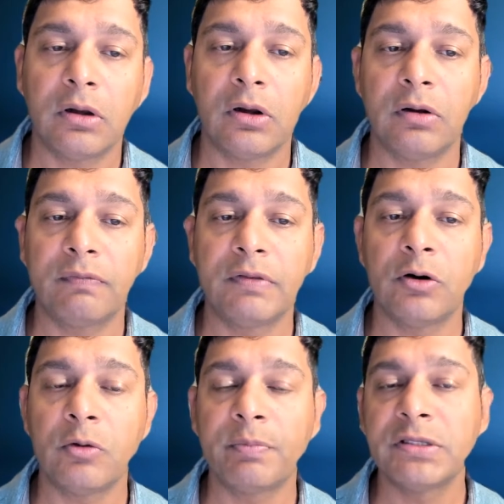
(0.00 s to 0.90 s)
of the
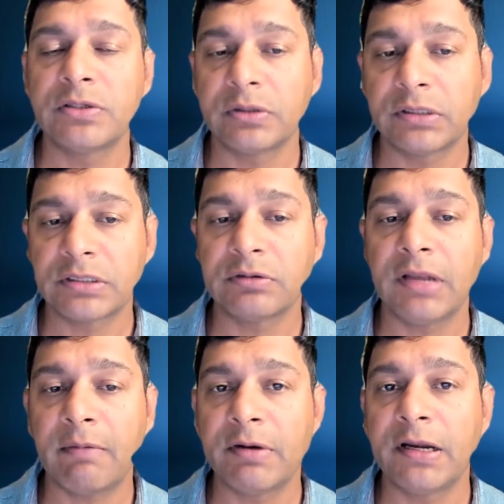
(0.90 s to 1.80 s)
open source
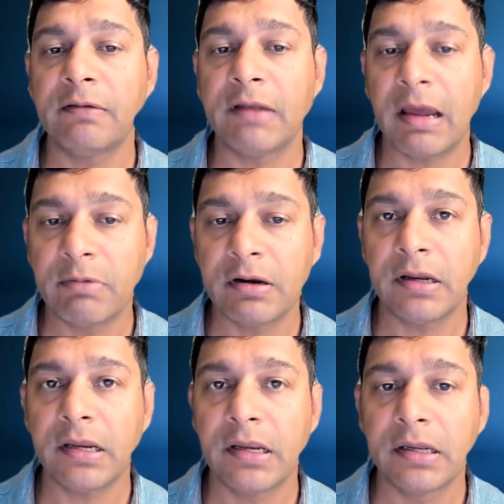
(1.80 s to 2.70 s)
collaborative library